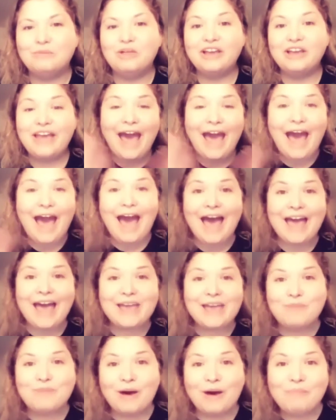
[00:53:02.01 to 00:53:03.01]
like, hi,
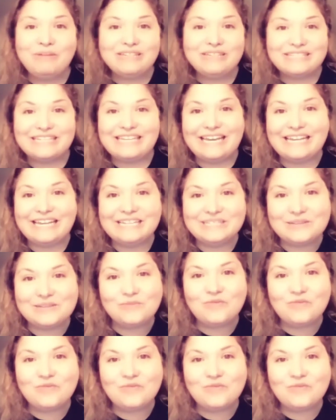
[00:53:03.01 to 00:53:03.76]
puppies and kittens and